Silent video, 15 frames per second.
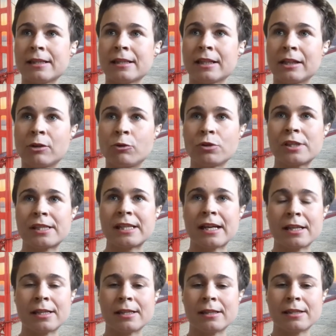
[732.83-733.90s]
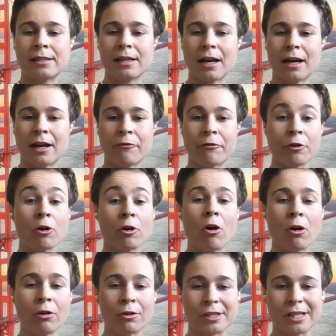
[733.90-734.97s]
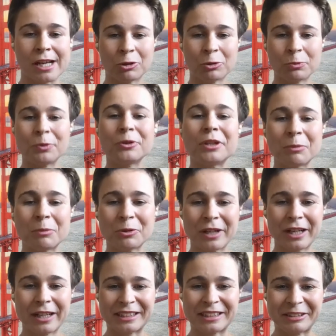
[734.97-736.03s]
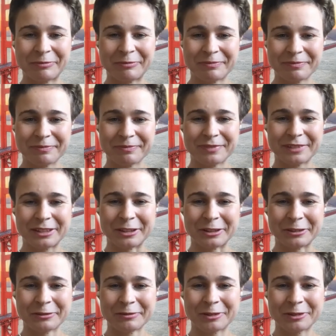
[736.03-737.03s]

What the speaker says: good sense for colors, how to put them together. You know, to